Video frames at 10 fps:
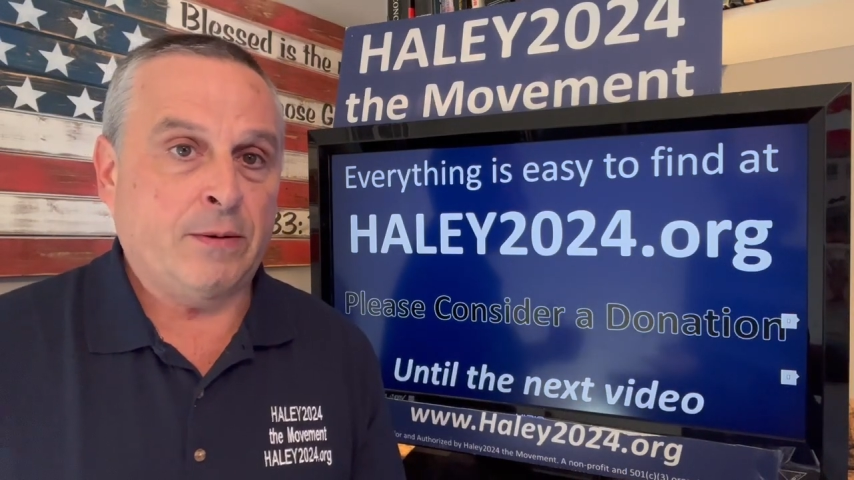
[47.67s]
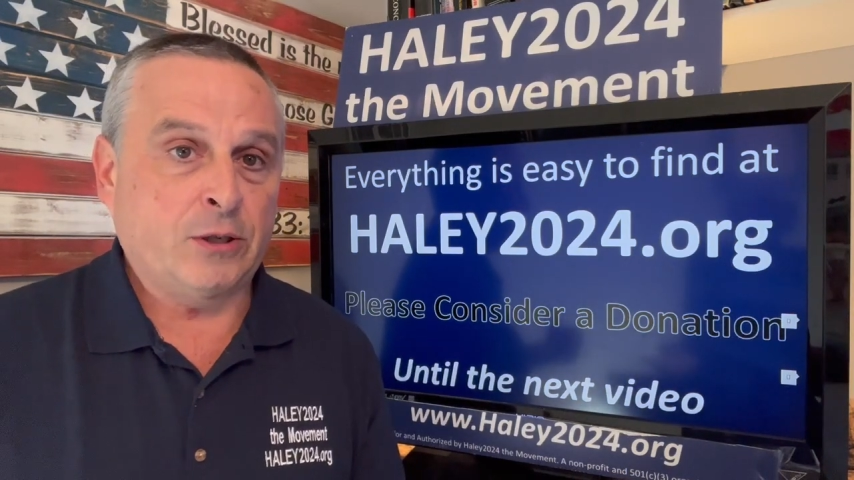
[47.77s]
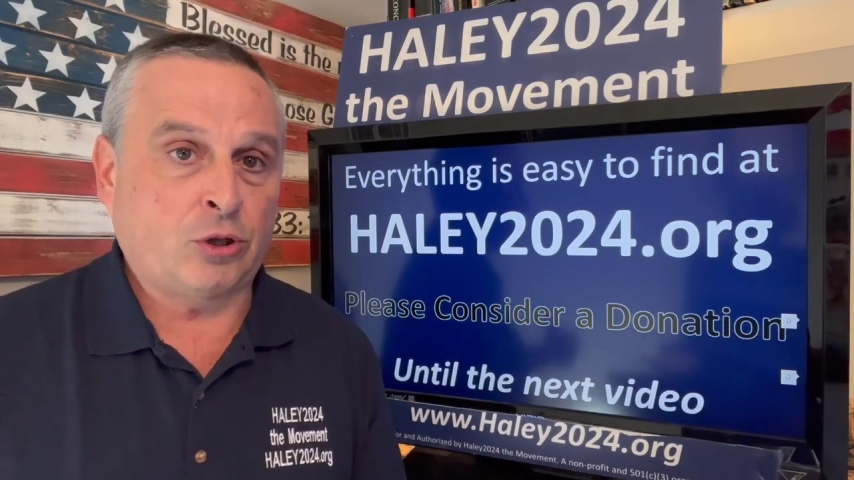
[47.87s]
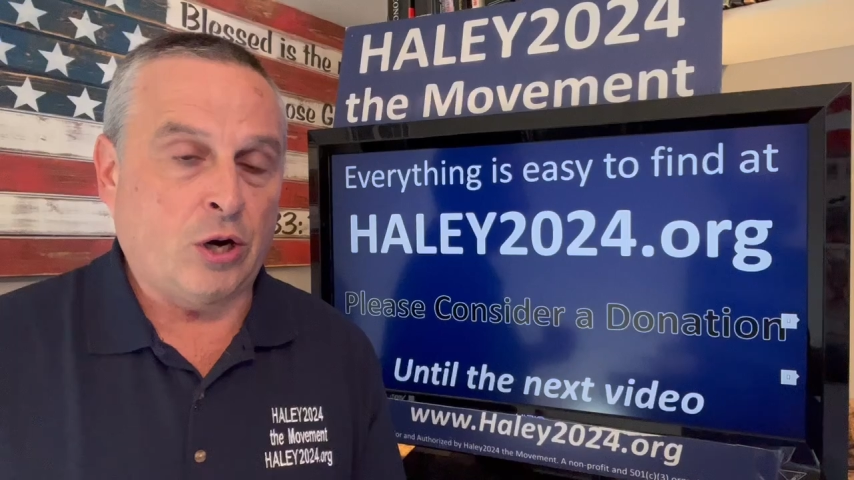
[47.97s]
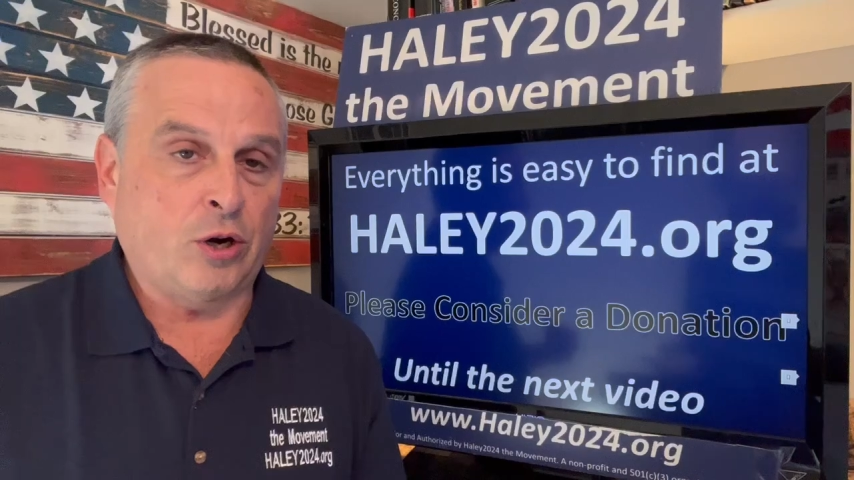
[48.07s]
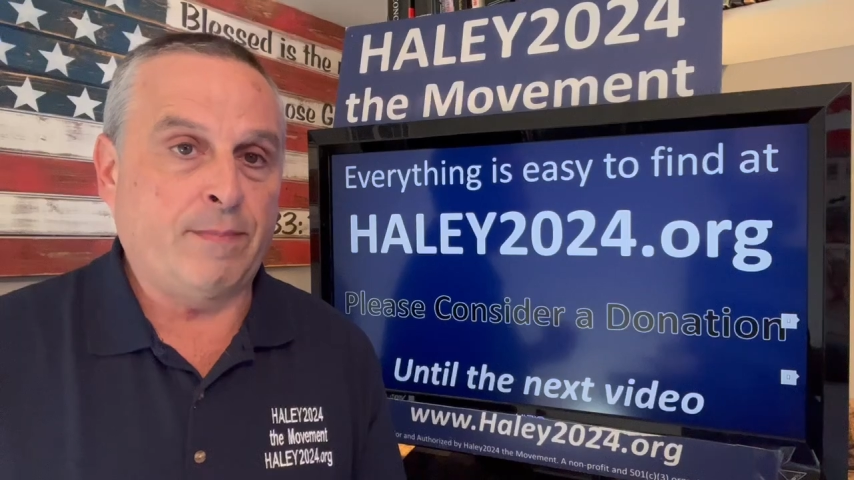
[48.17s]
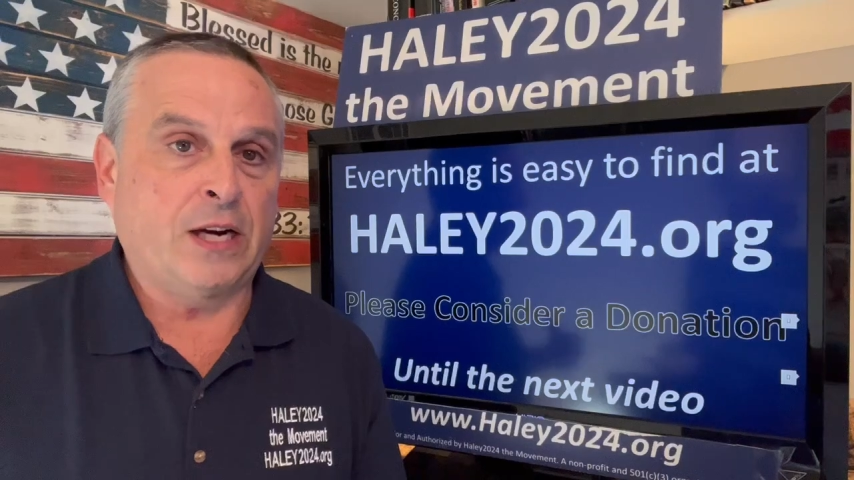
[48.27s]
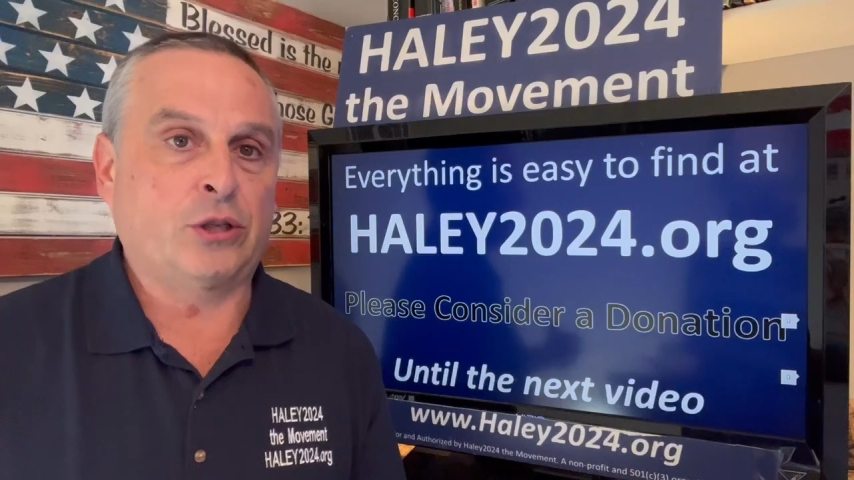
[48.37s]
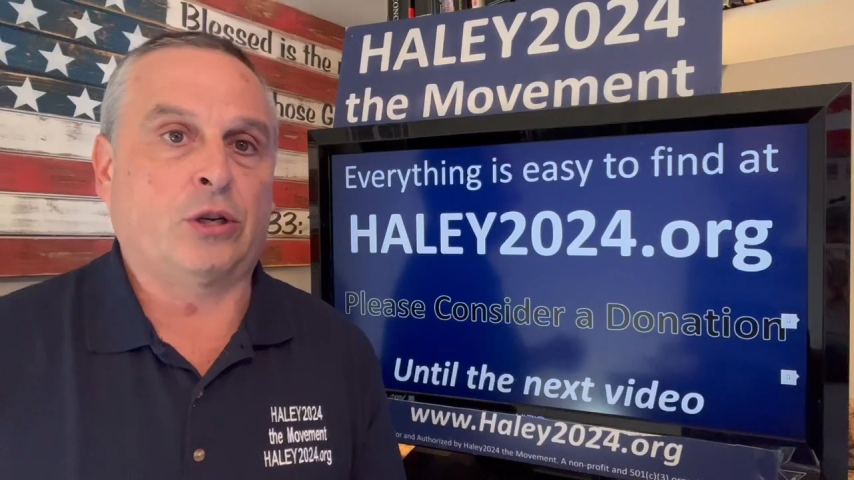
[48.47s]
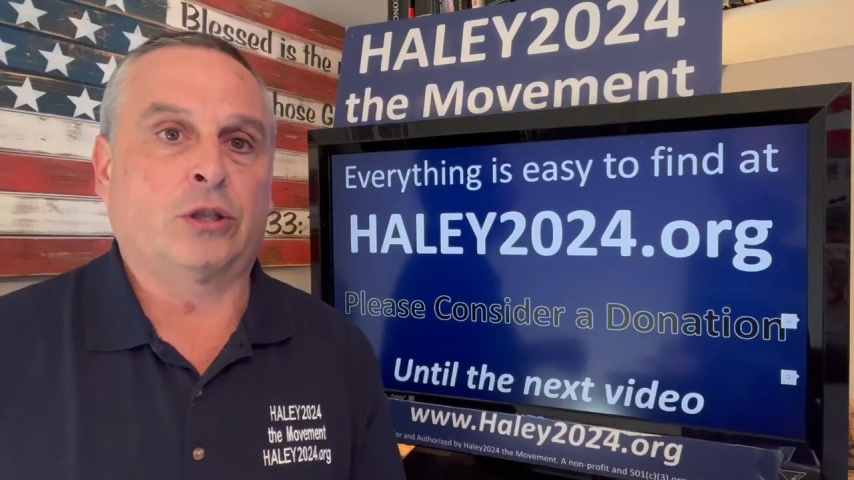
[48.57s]
stronger
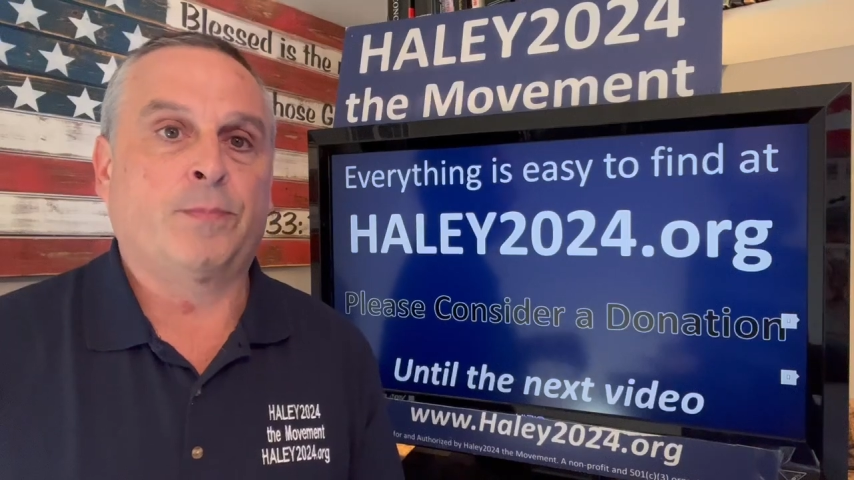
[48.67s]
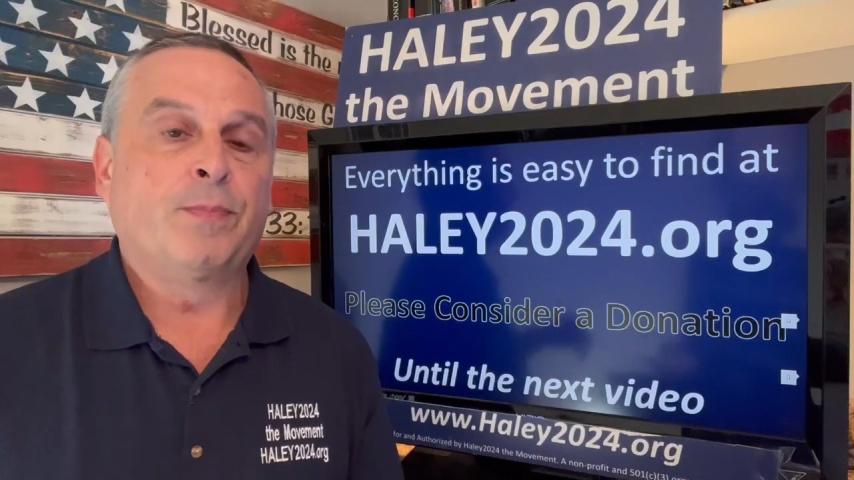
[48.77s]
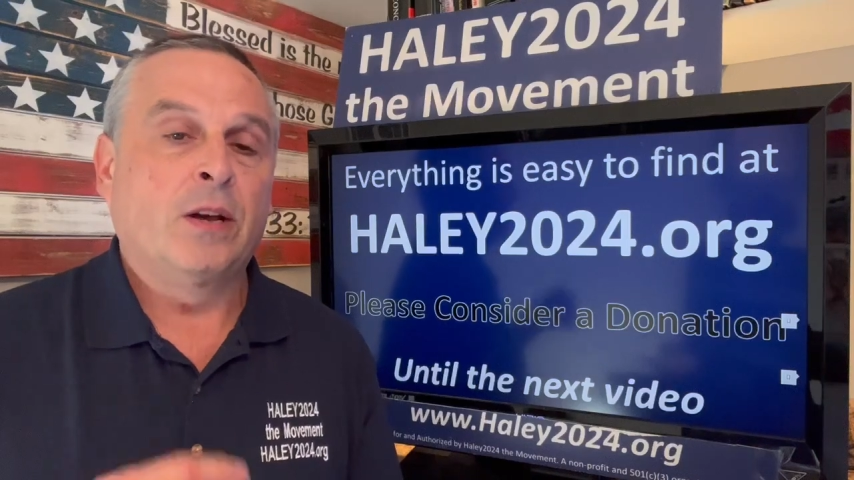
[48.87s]
measures